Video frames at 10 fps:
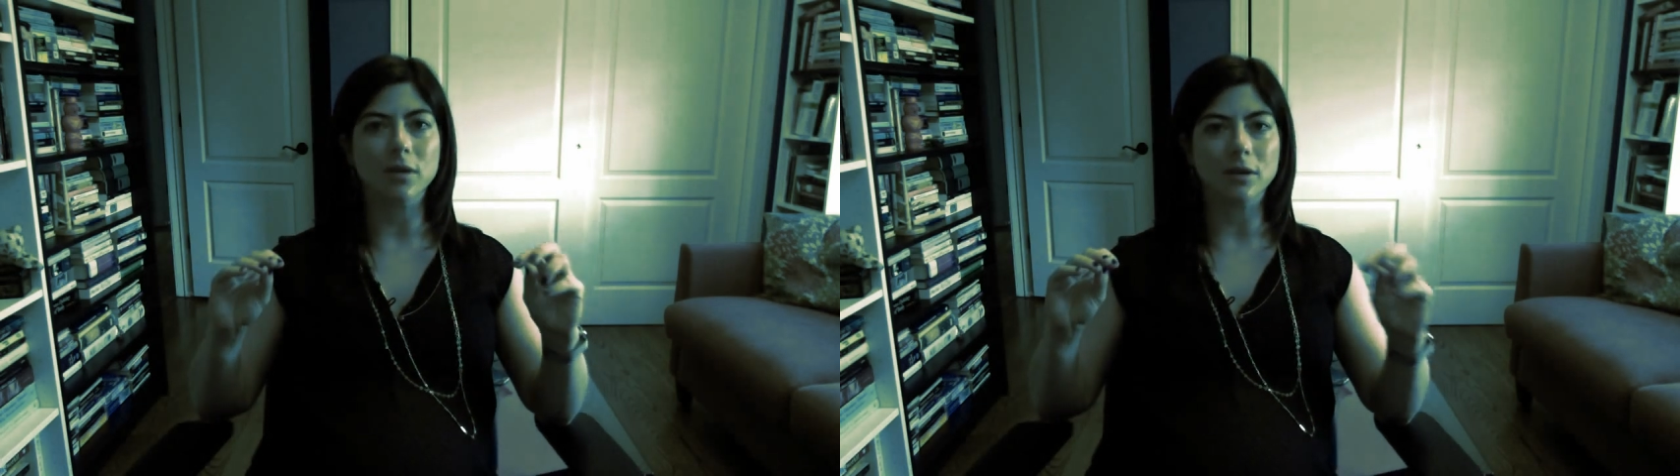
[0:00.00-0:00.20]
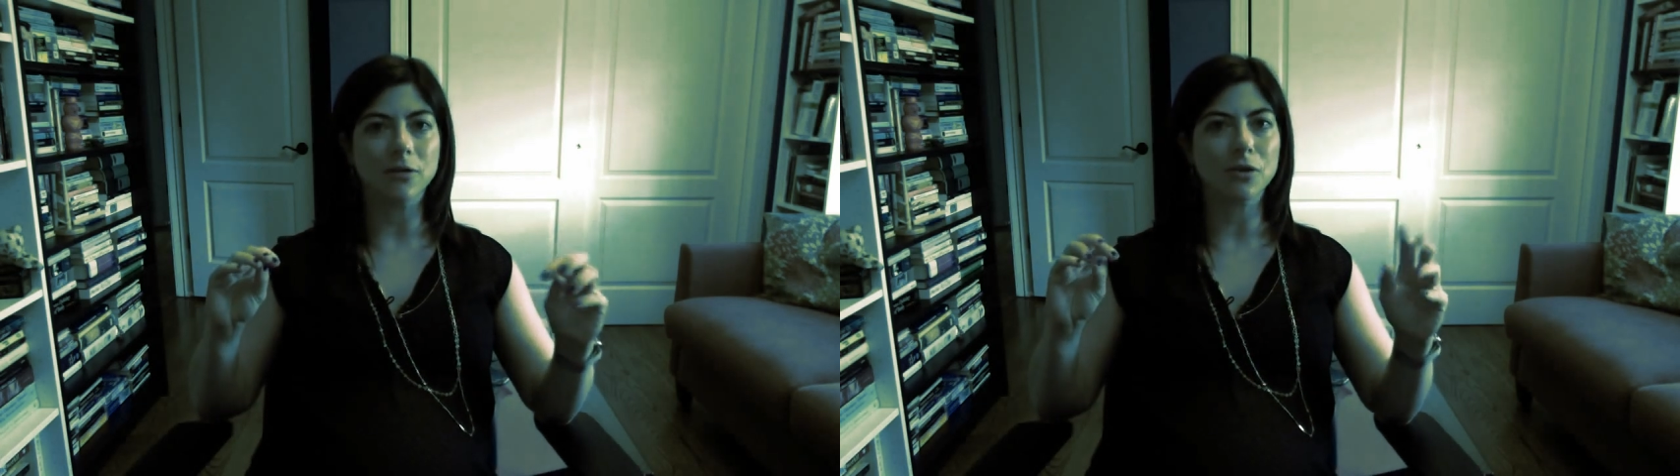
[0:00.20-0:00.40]

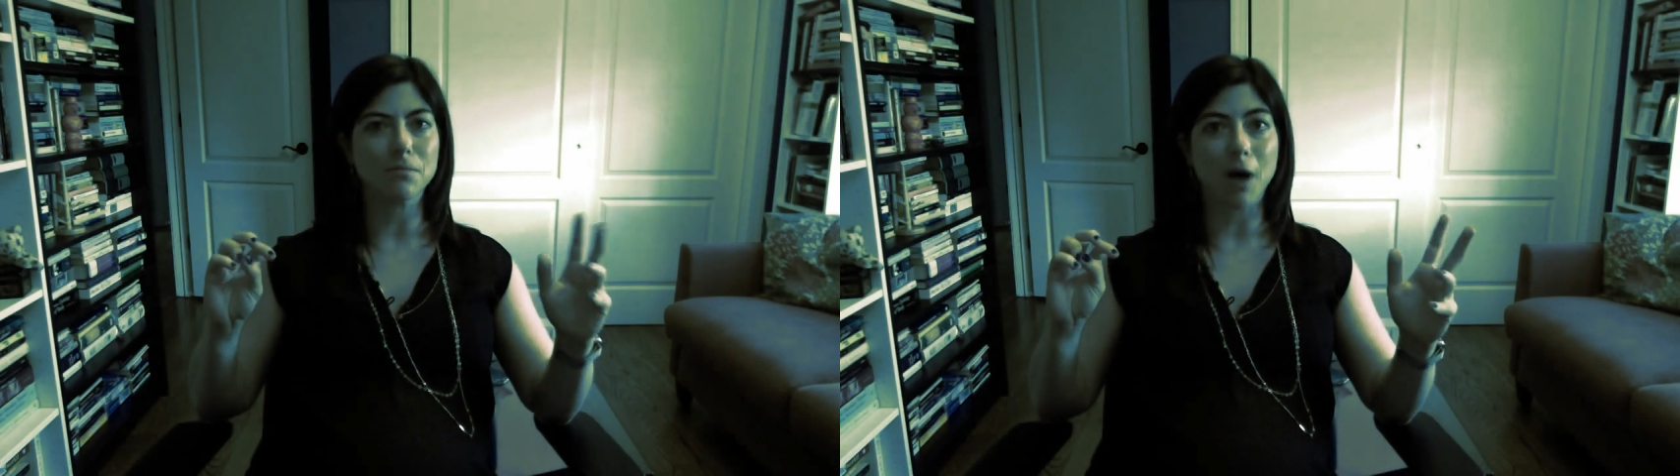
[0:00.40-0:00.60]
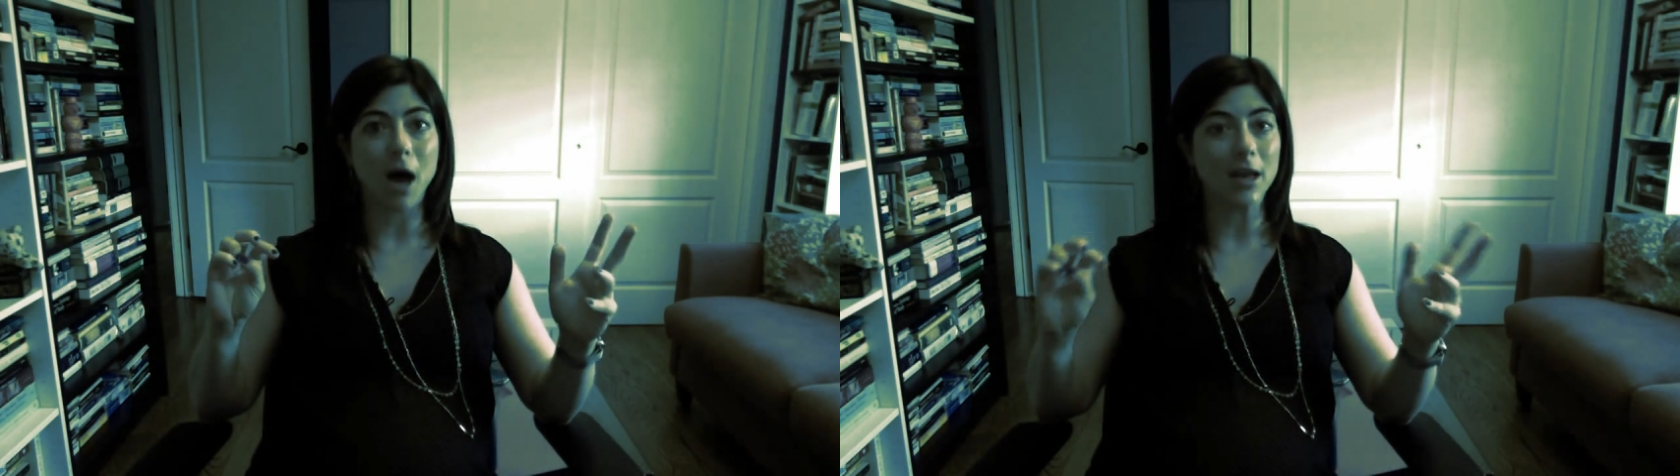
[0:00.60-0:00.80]
different
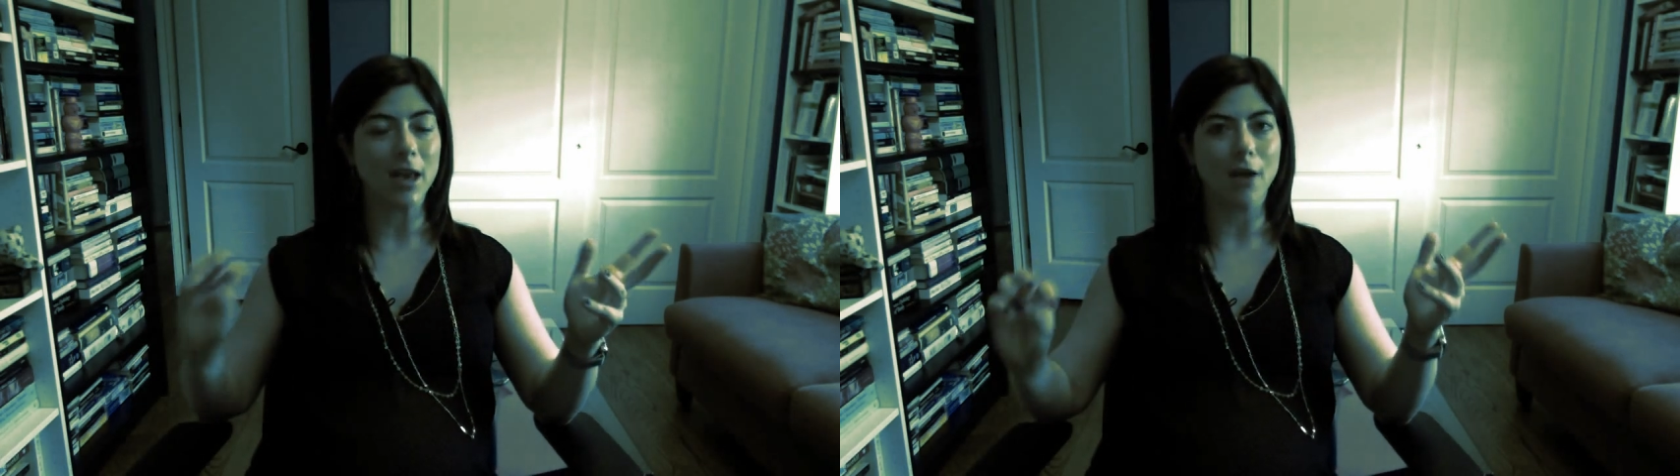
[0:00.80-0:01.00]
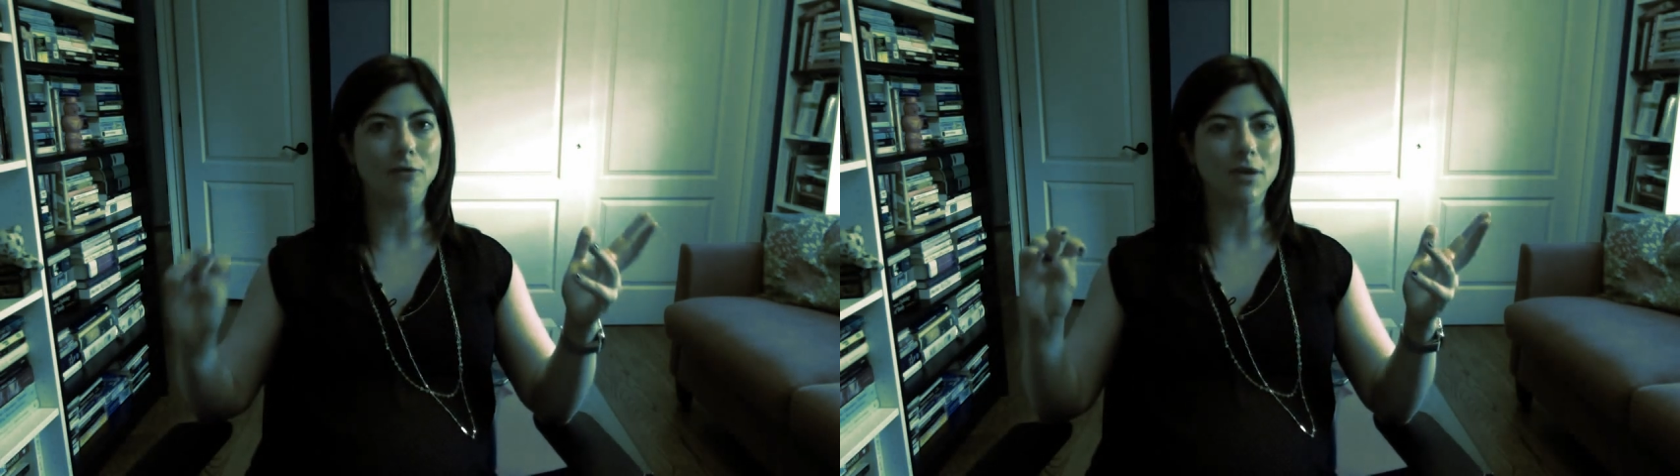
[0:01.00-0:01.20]
body
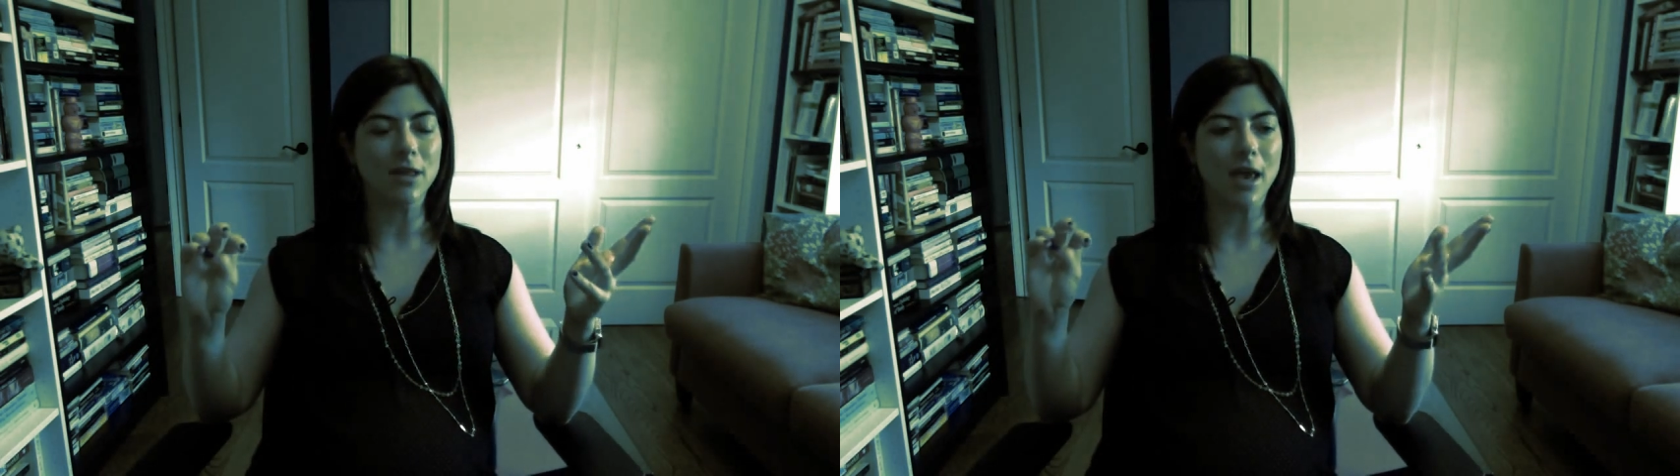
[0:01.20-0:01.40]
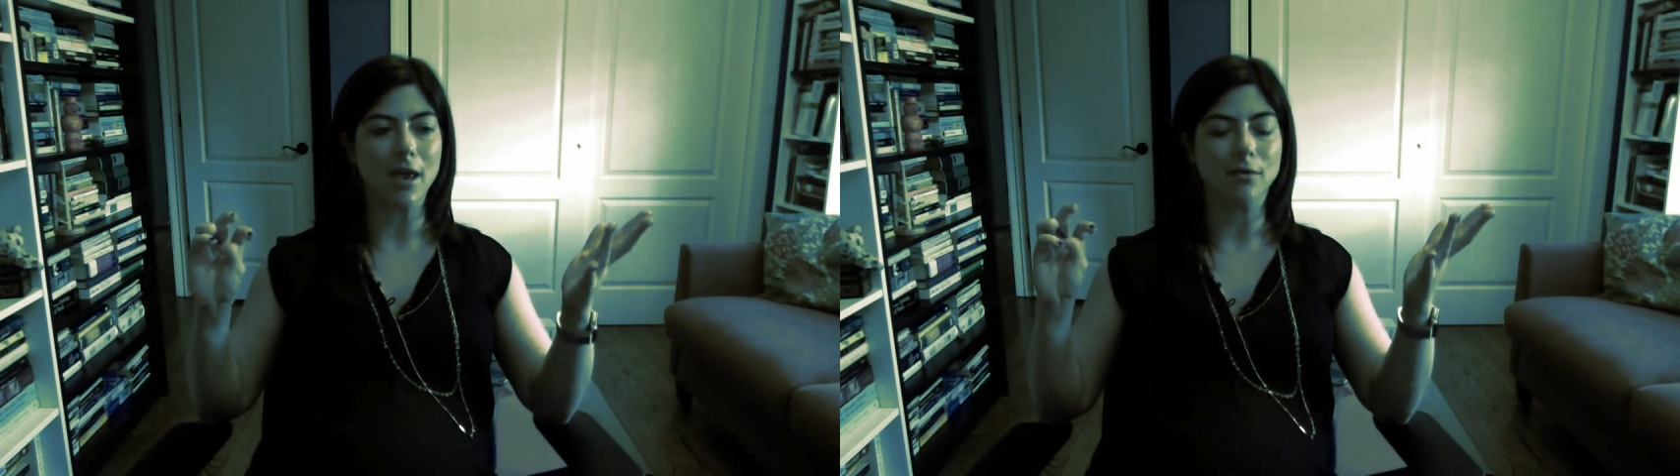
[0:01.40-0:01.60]
every
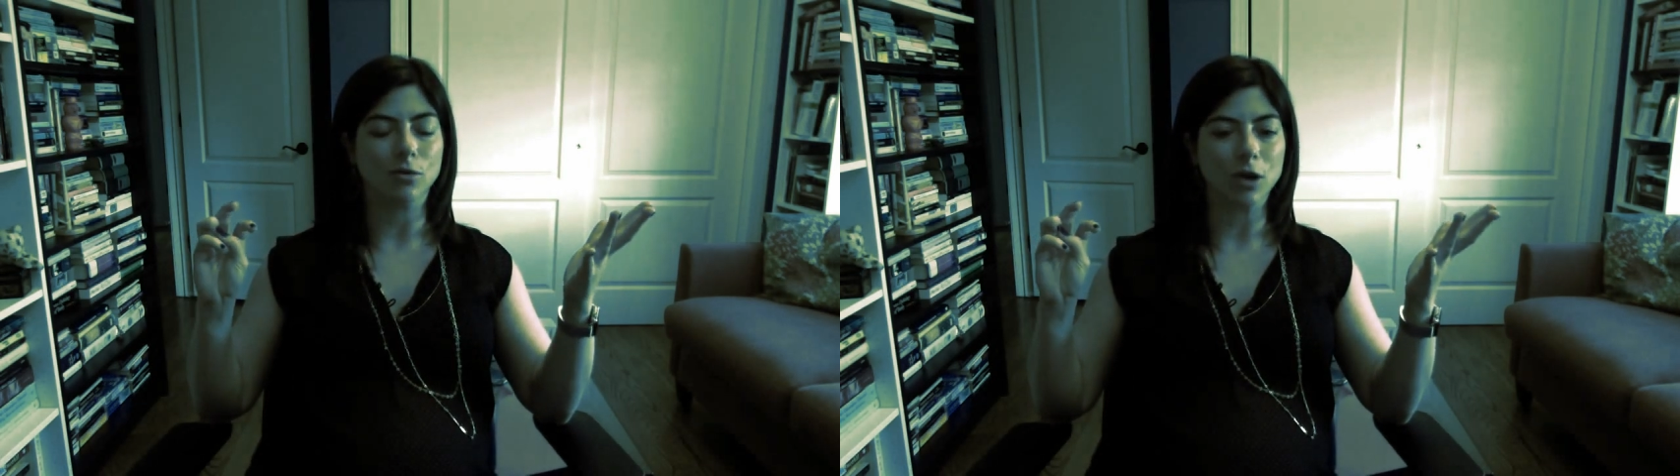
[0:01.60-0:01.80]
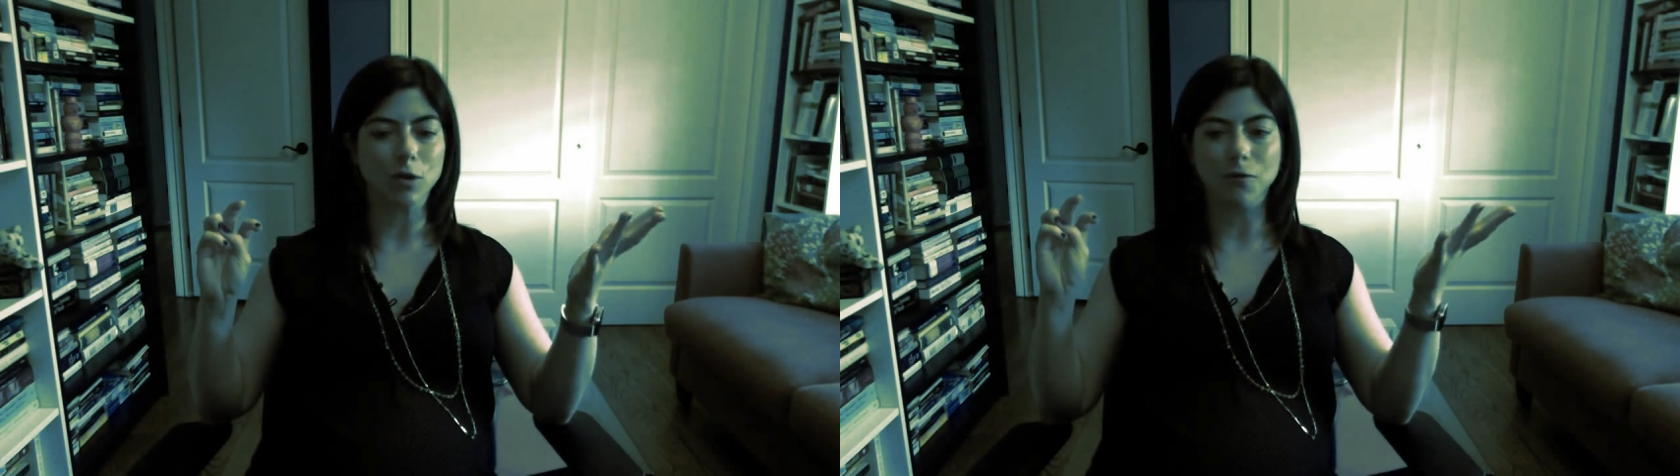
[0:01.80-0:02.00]
day and
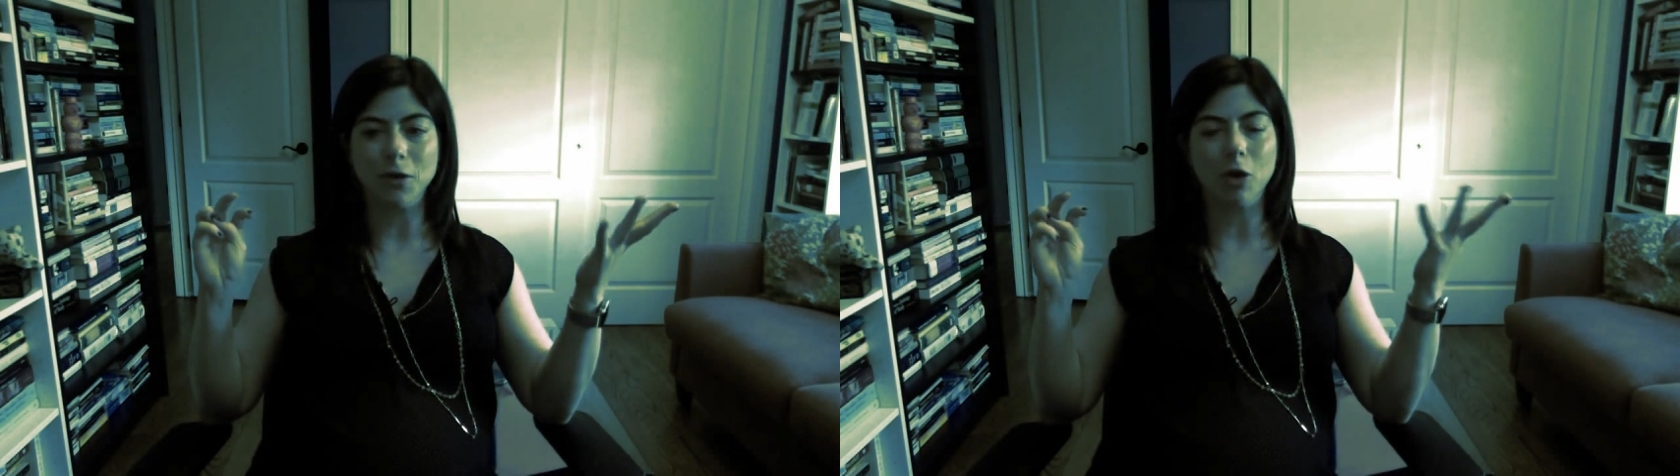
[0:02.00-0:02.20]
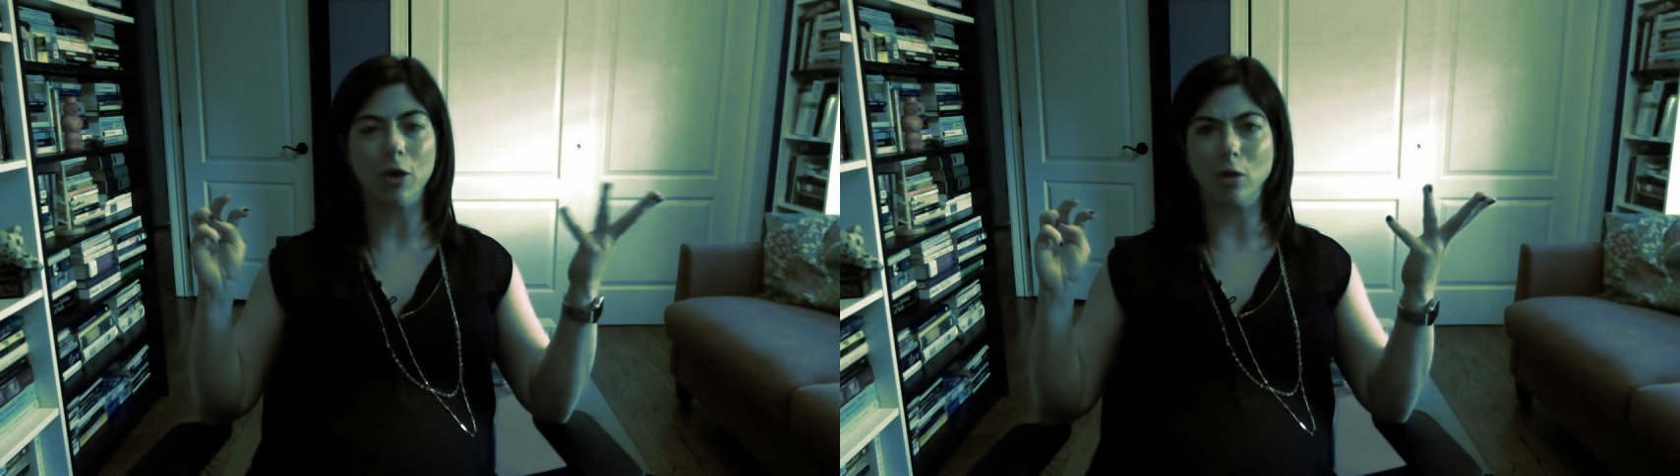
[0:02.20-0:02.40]
trying to
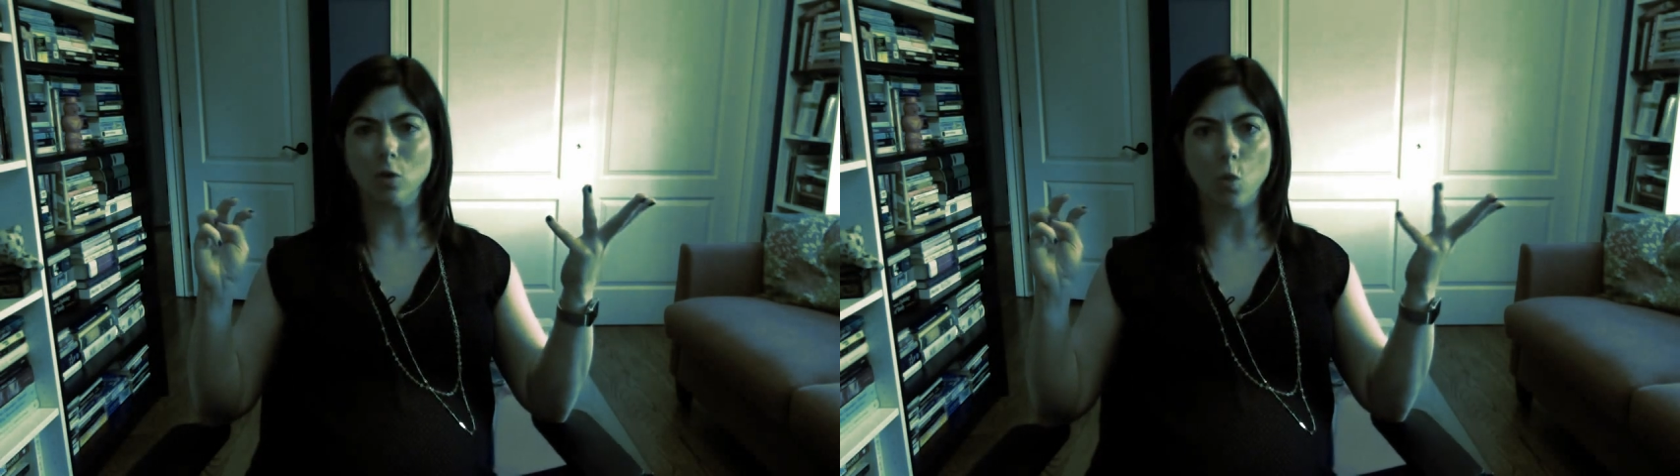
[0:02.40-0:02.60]
figure out